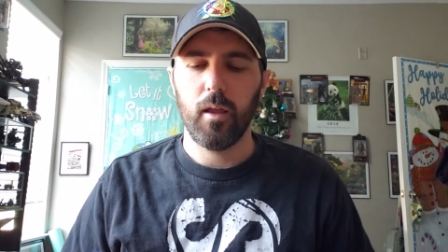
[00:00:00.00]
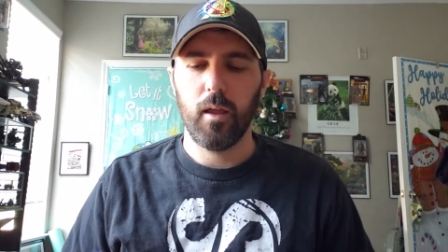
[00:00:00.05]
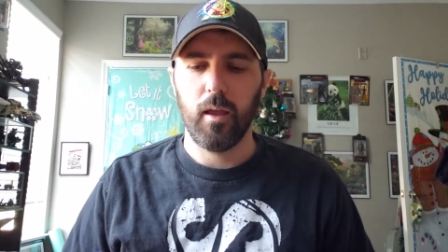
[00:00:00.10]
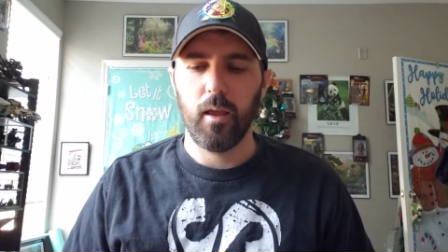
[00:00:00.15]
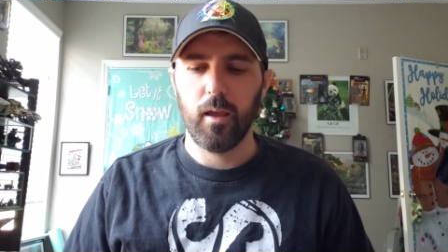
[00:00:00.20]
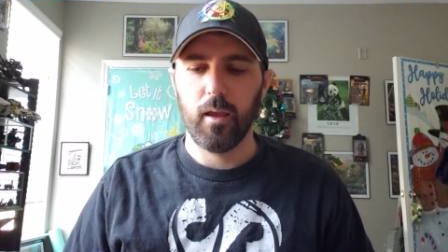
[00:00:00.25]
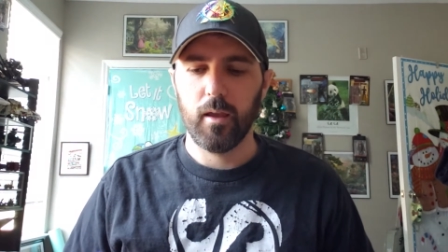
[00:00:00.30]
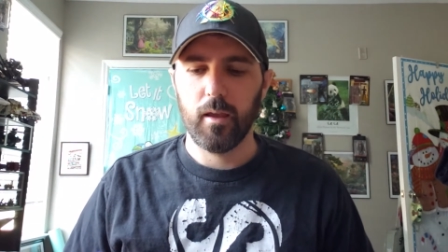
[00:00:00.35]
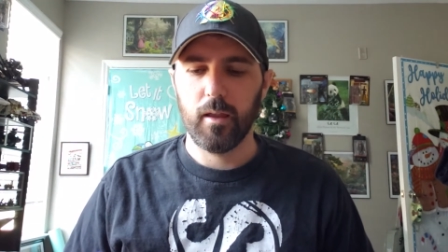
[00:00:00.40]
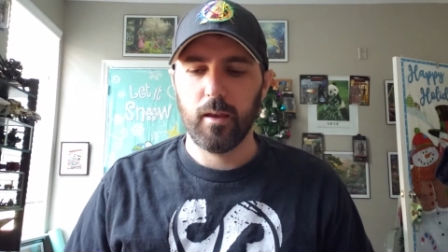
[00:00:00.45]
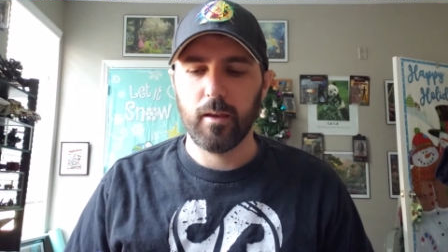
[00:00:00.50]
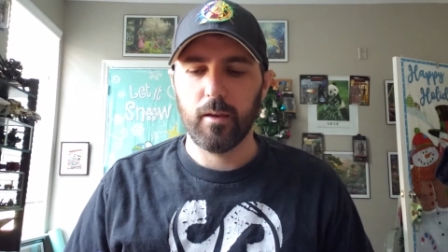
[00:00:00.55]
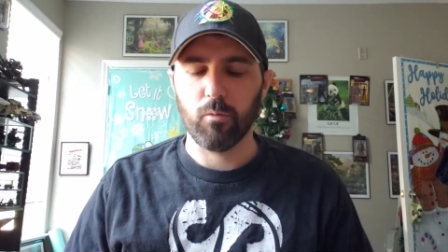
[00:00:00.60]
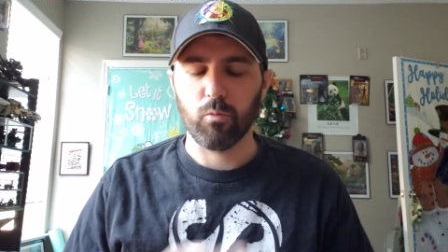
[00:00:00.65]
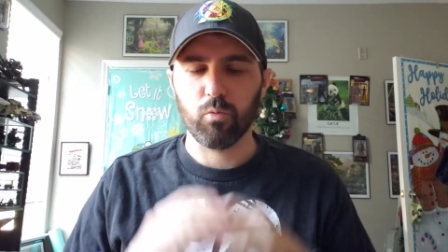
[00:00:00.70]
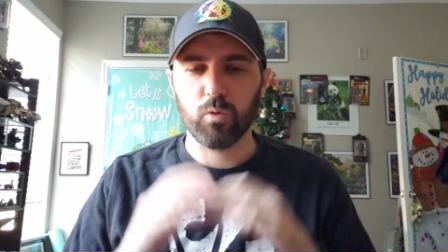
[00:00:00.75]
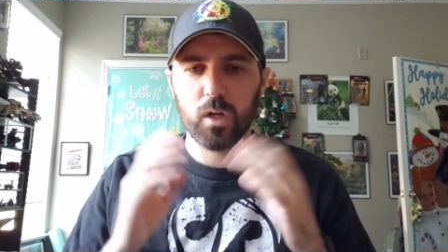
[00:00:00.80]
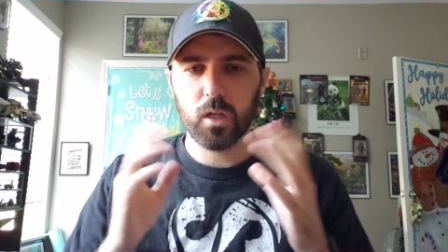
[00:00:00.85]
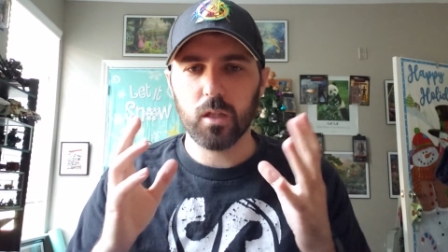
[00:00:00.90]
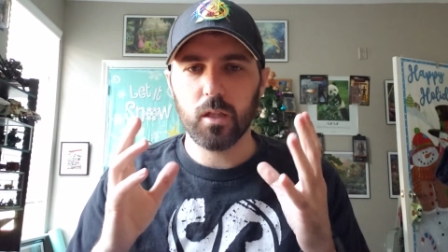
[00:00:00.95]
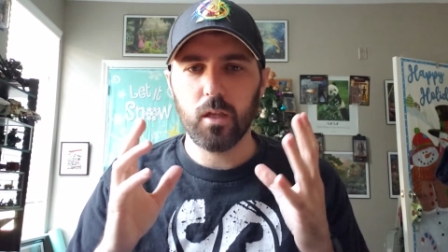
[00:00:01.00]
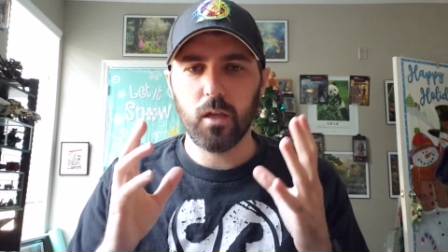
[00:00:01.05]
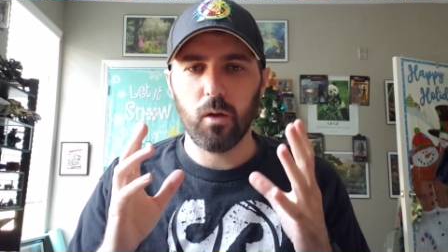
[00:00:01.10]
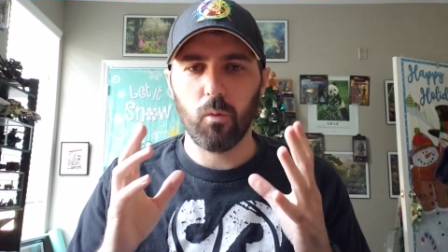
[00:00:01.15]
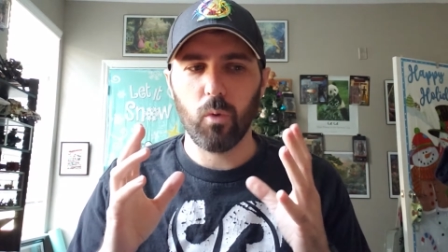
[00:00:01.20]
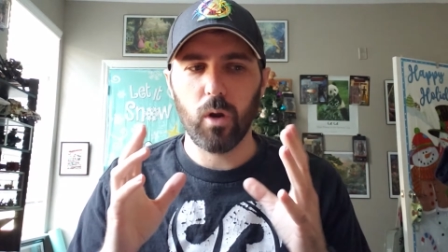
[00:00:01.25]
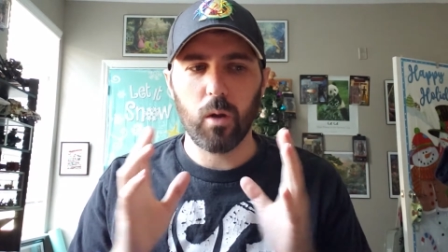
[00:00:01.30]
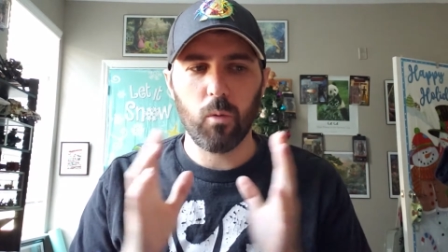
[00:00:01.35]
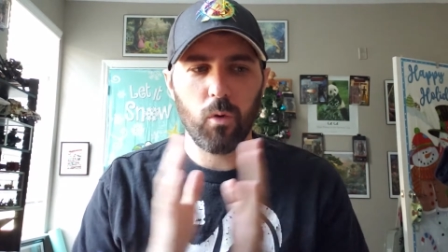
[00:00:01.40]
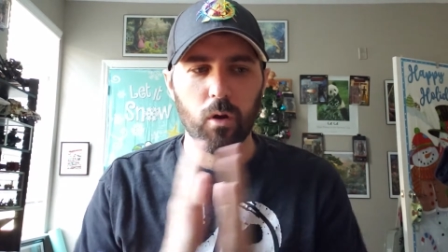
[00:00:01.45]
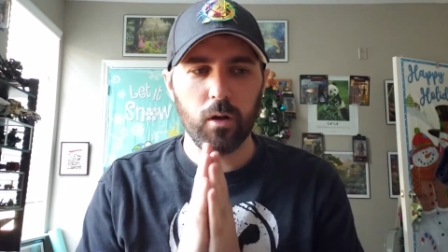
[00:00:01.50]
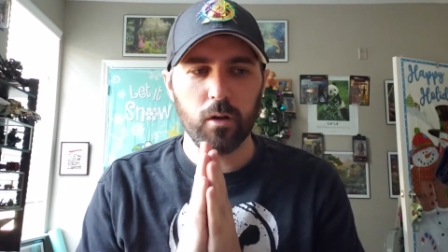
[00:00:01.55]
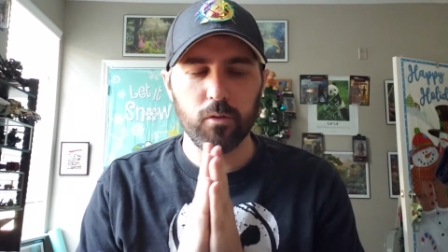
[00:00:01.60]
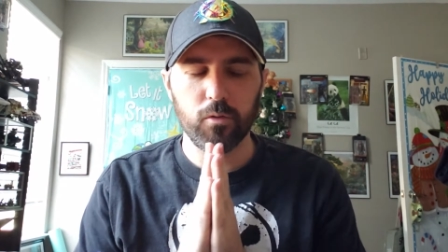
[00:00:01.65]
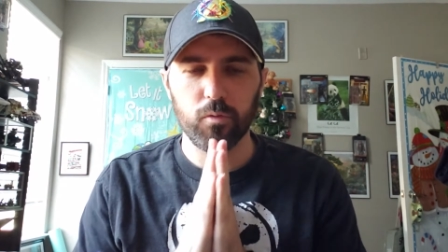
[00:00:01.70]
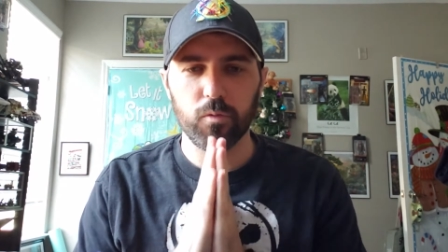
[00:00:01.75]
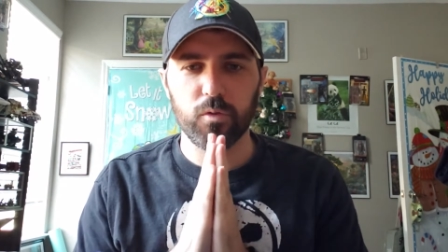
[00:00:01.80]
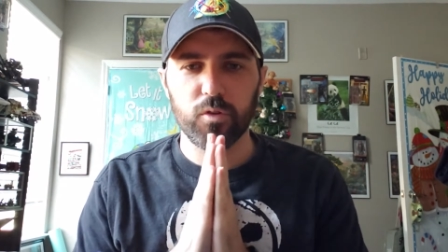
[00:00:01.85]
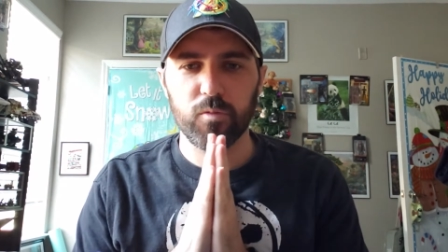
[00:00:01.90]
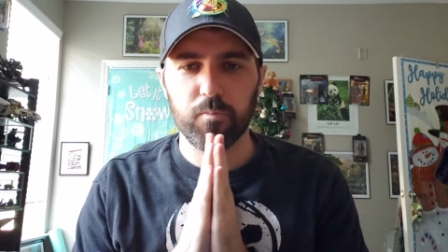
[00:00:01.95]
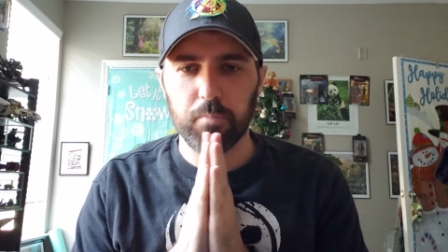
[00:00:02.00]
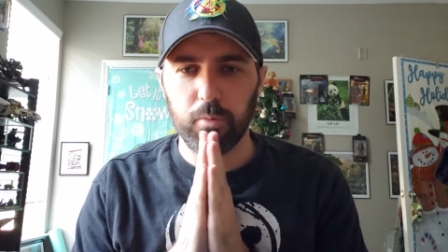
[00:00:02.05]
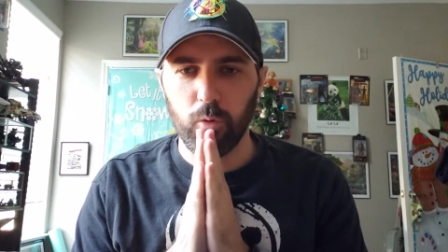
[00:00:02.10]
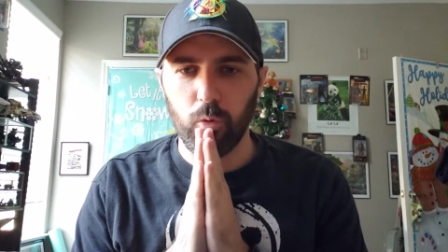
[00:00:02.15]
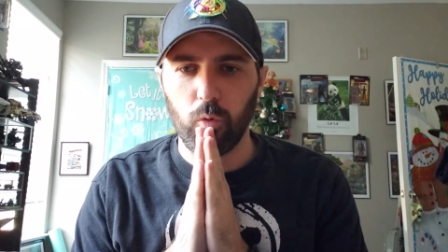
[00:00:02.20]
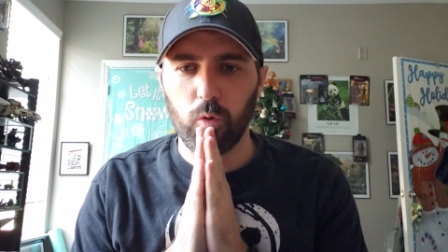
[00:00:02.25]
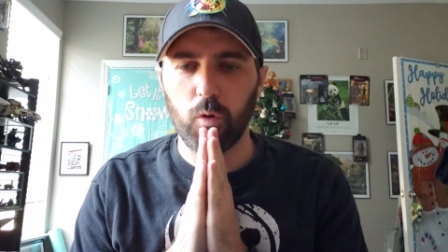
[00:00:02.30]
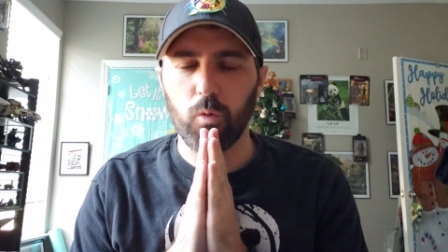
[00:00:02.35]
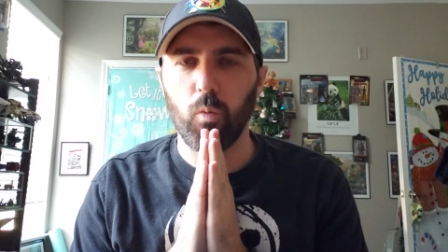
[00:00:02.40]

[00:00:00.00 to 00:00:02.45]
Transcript: and really what I wanted to explore